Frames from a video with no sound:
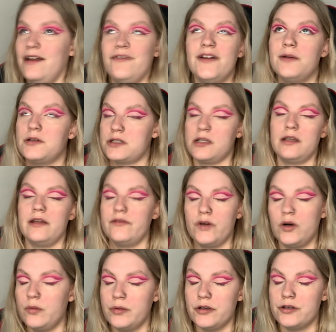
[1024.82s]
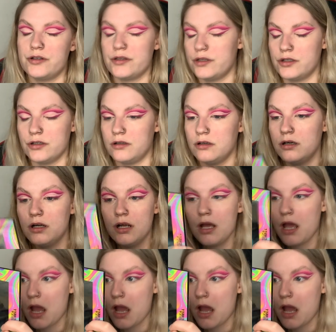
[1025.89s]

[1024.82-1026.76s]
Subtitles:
If it wasn't, they've opened the door.